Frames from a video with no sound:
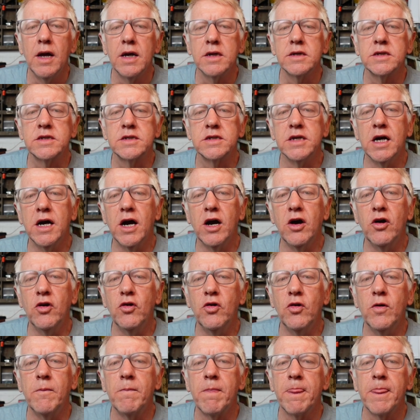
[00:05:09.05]

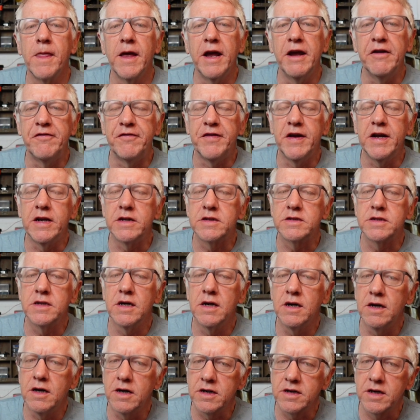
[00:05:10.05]
So if it's
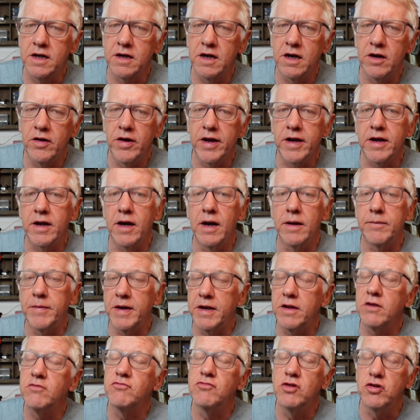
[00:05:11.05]
hard going, I
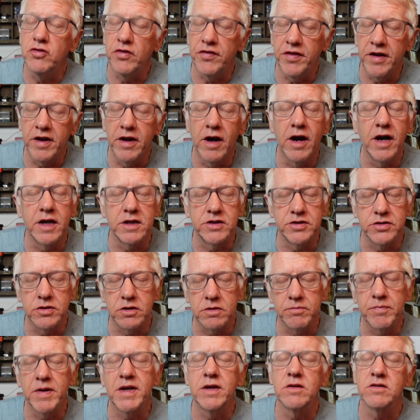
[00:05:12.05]
mean, the route that I
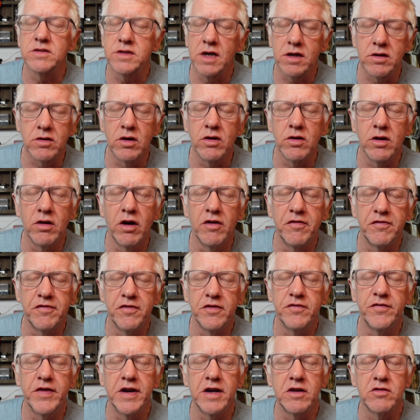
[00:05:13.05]
took, because I got lost
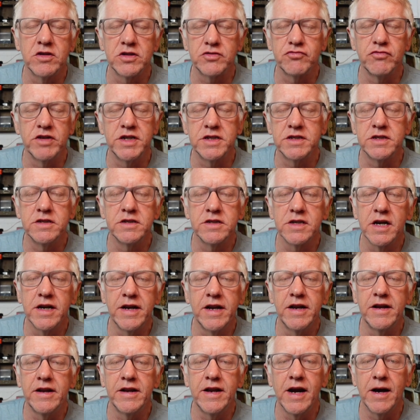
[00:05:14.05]
for various reasons, I
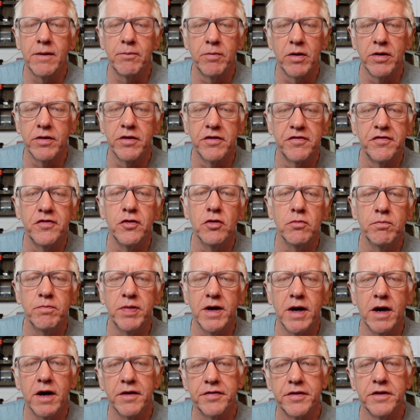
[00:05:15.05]
ended up on a
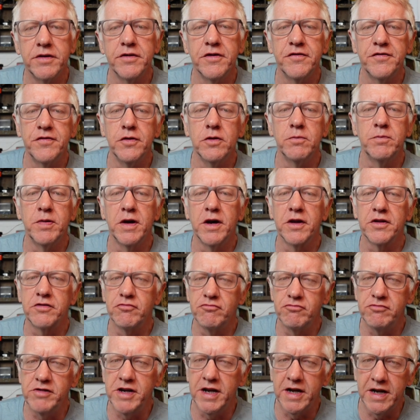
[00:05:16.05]
footpath, and the footpath
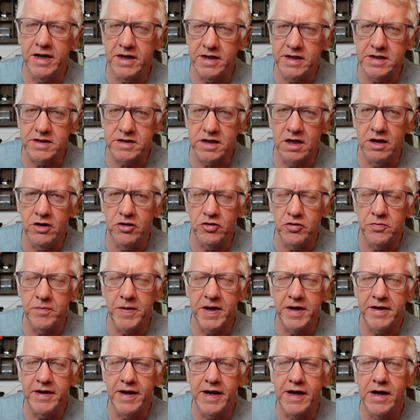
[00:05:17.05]
really slowed
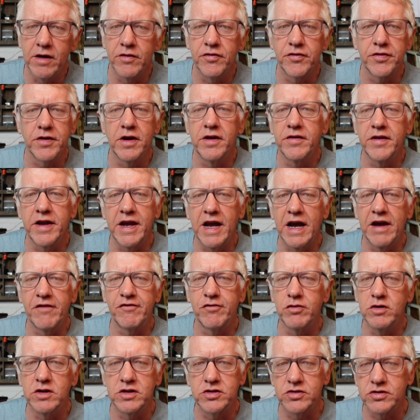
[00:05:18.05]
me down. So the
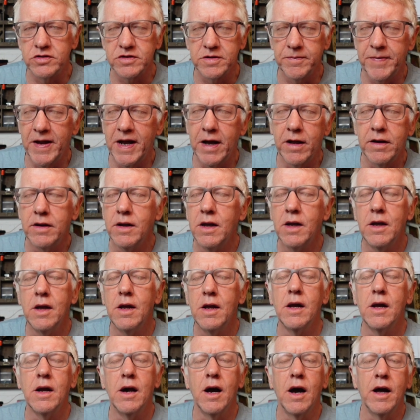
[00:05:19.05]
average was about,
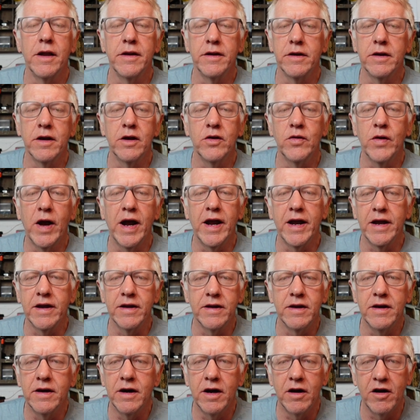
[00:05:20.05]
I don't know, eight
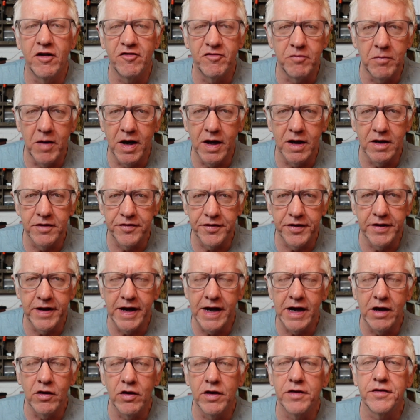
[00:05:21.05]
and a half miles an
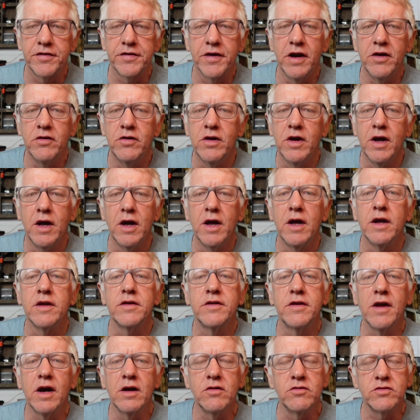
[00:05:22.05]
hour. So
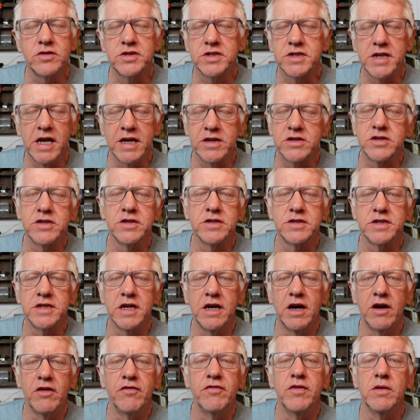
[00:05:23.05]
don't set
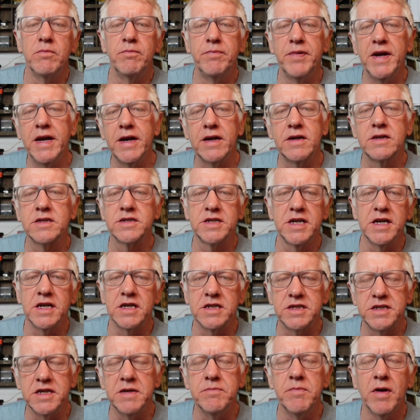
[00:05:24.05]
yourself a big
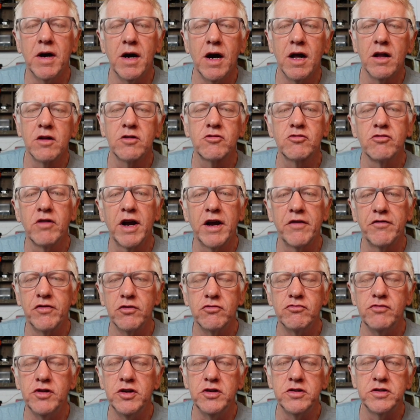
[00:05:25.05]
60 mile
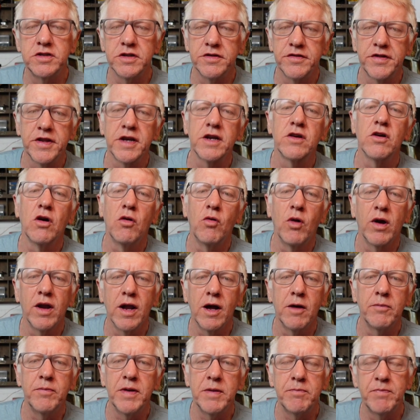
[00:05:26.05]
gravel route and think, oh, well,
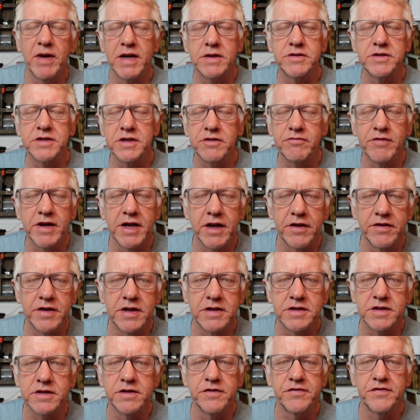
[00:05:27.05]
I'll be punting round
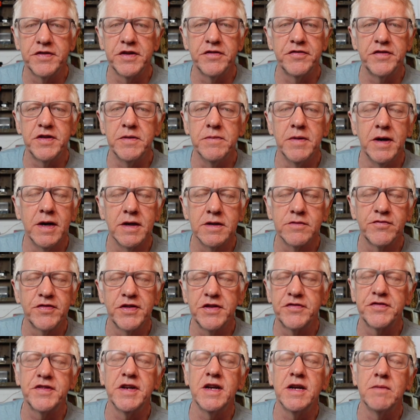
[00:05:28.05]
this at 50 mile,
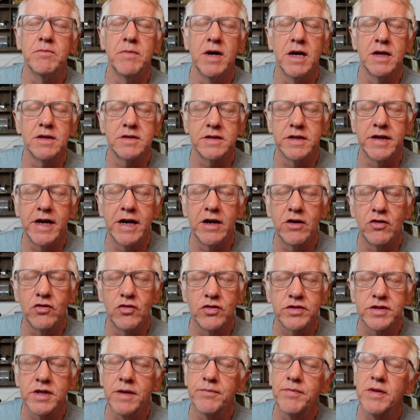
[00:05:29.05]
15 miles an hour
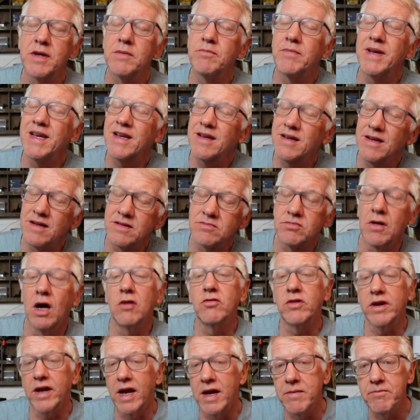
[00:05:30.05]
or something because,
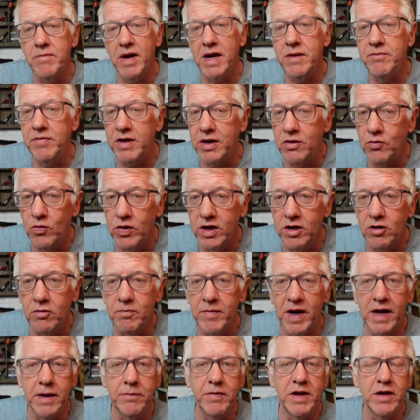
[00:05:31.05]
okay, maybe you will.
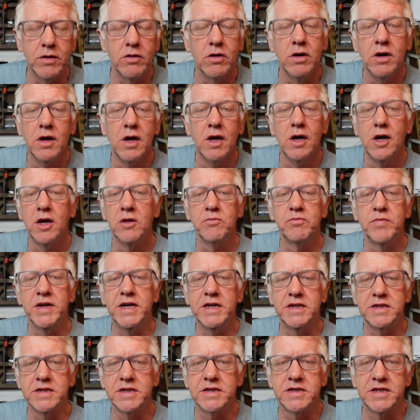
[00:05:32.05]
Maybe you're
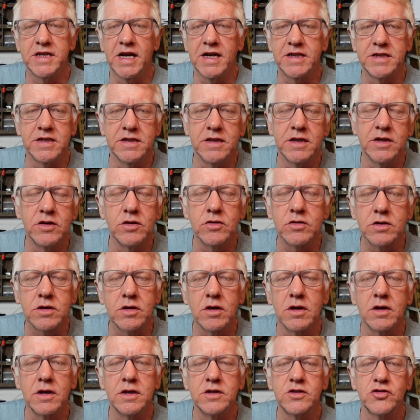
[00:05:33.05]
Peter Stetina or
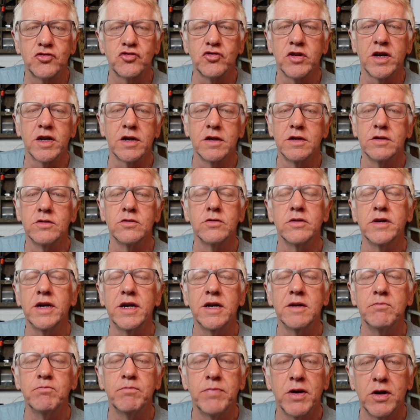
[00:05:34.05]
Colin Strickland or
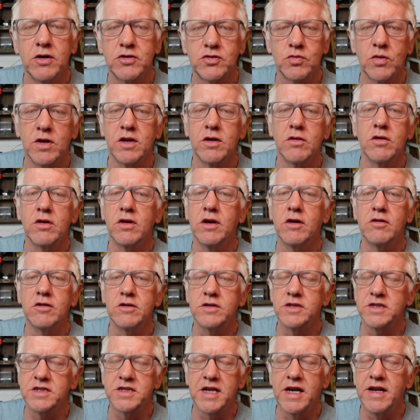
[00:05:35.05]
Ian Boswell or
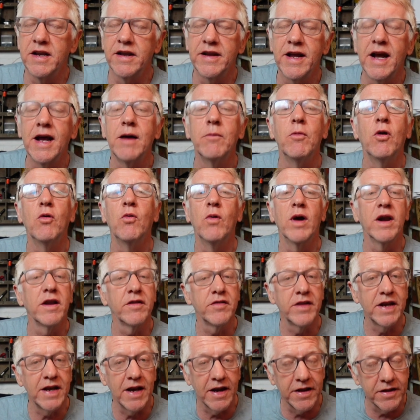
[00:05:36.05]
Laurens ten Dam or one
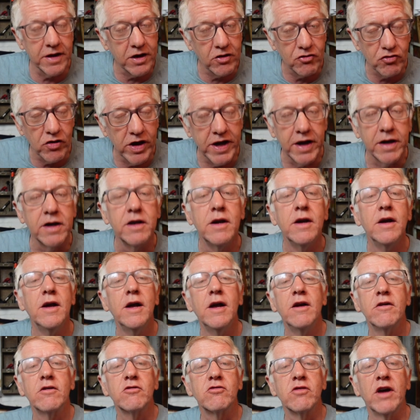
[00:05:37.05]
of the other great
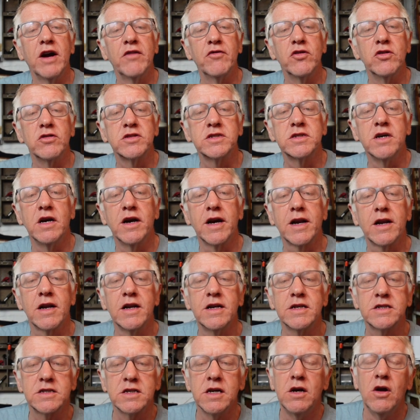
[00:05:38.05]
gravel
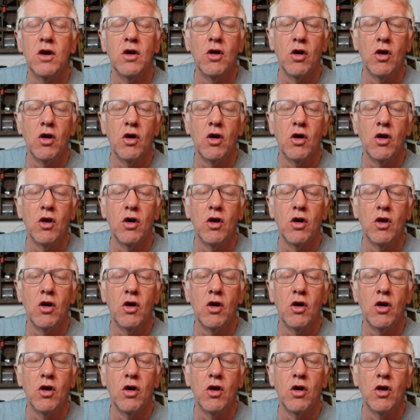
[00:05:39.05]
cyclists.